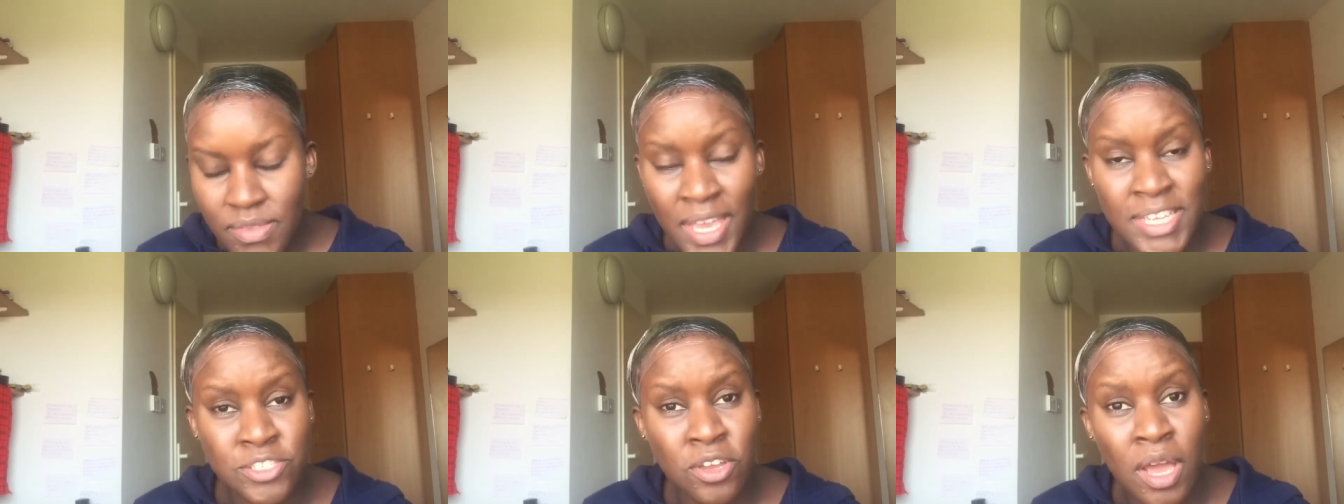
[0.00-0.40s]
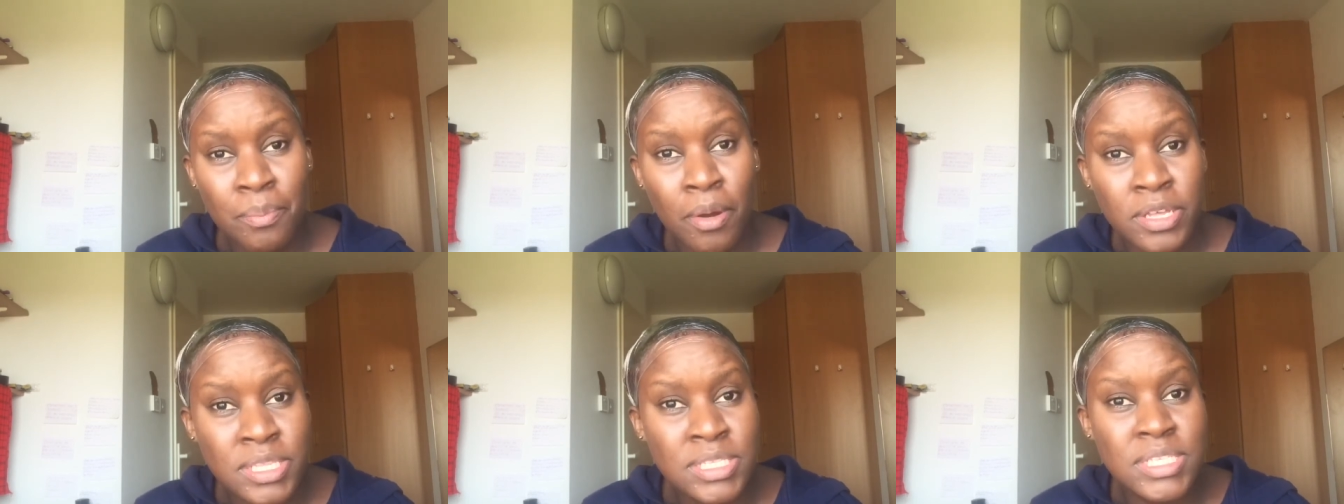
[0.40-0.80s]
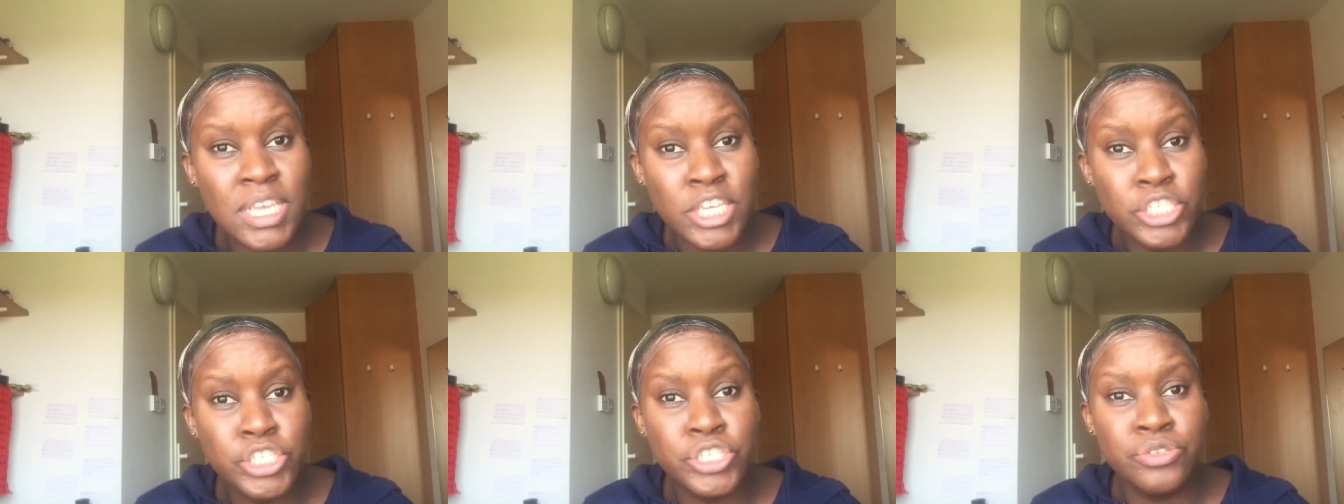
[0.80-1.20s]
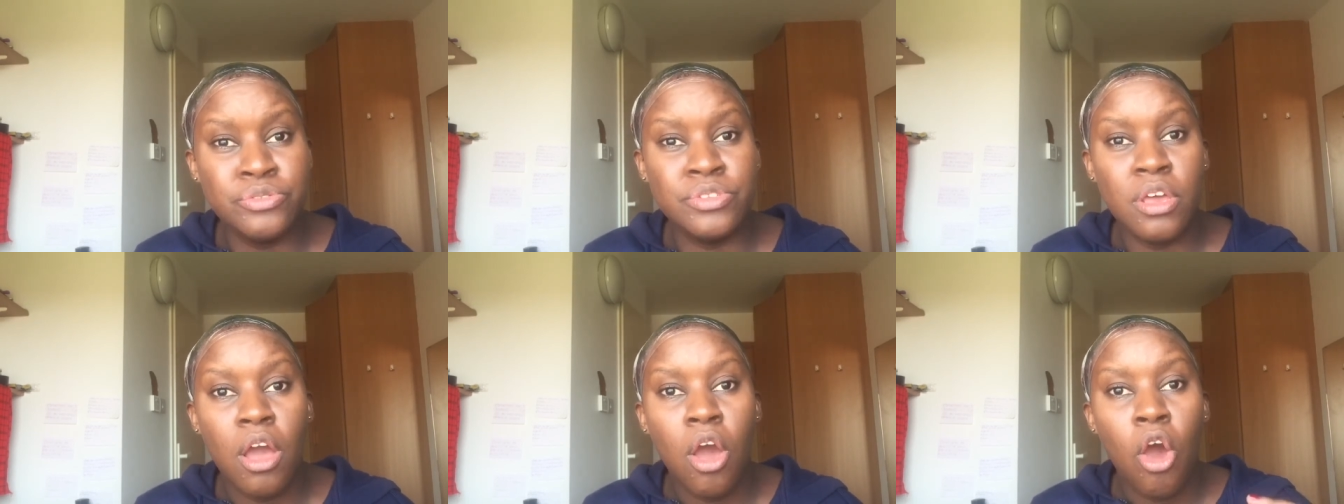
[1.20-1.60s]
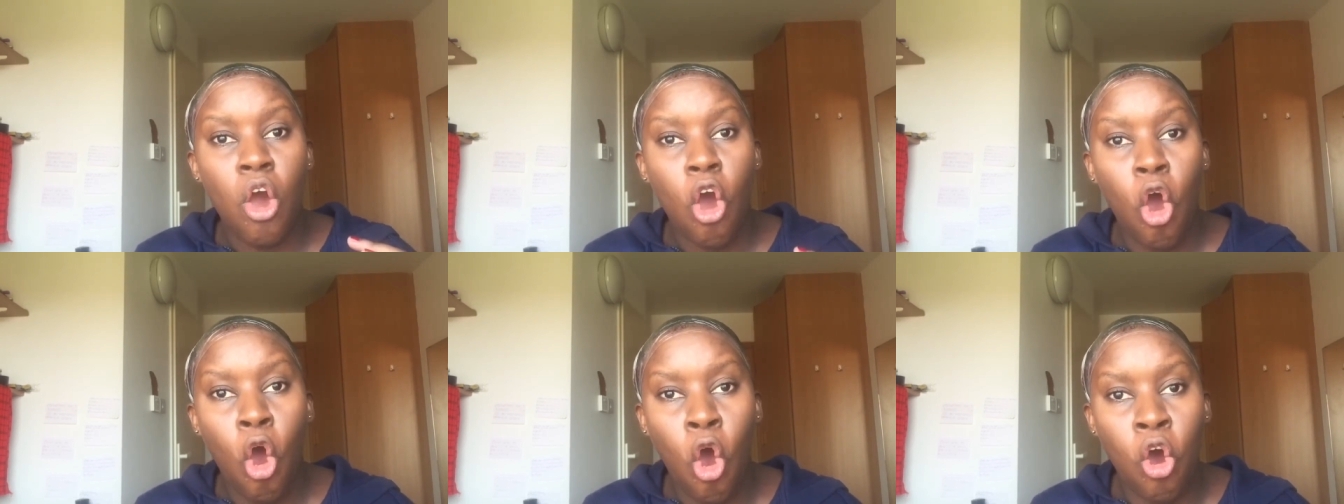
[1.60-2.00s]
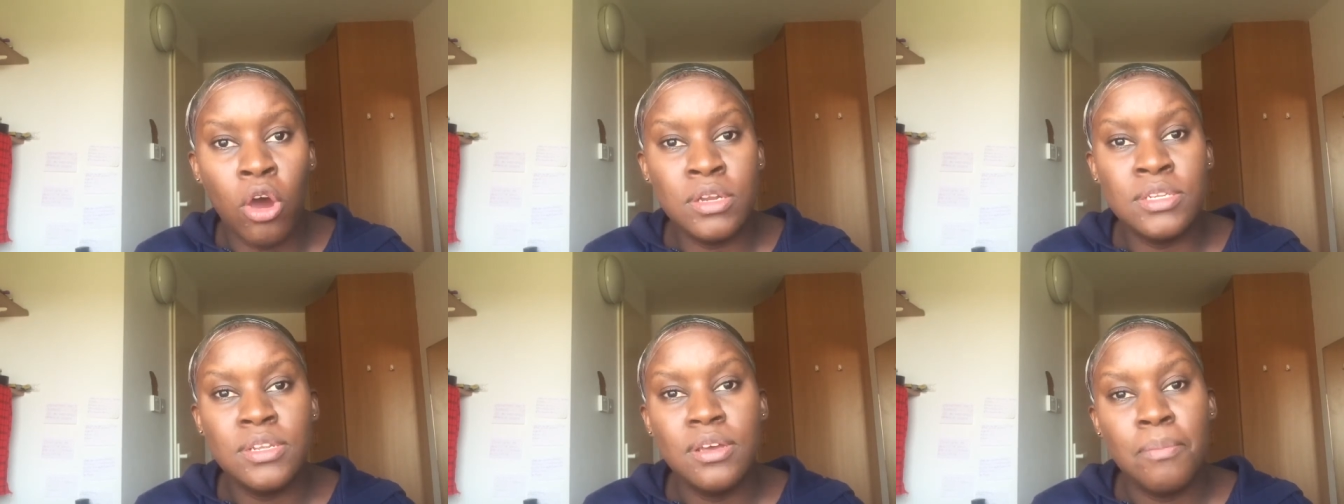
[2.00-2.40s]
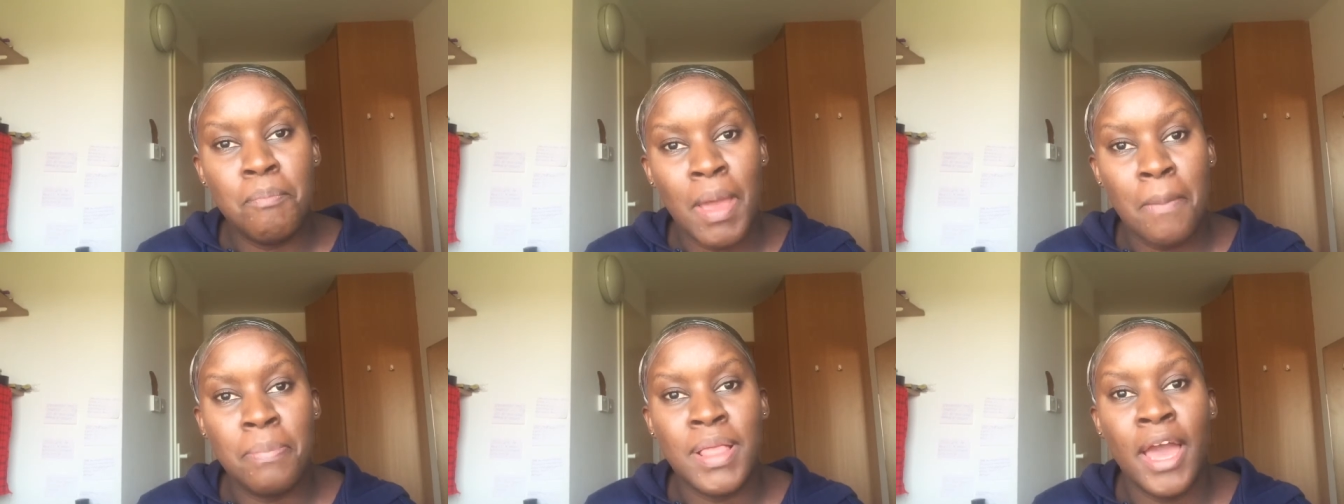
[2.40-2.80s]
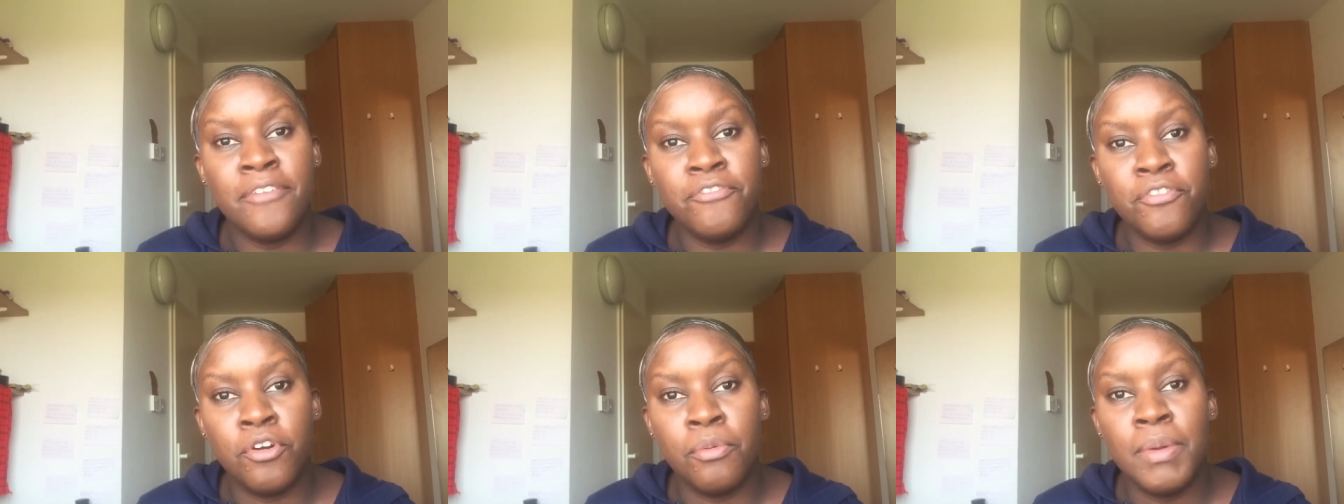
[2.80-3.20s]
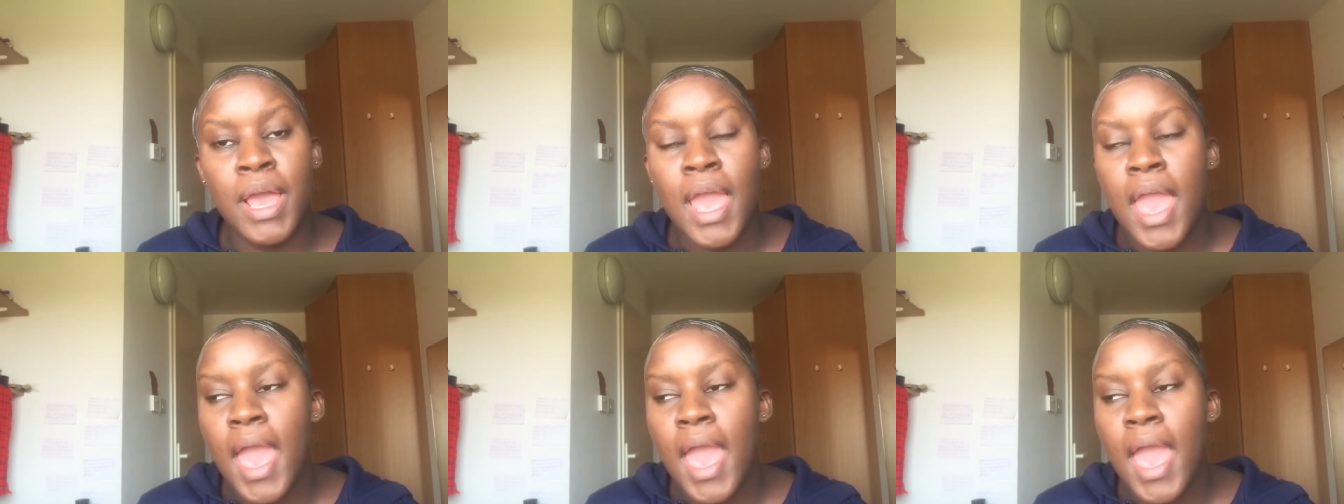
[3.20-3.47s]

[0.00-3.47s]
I talk about these issues on my platform.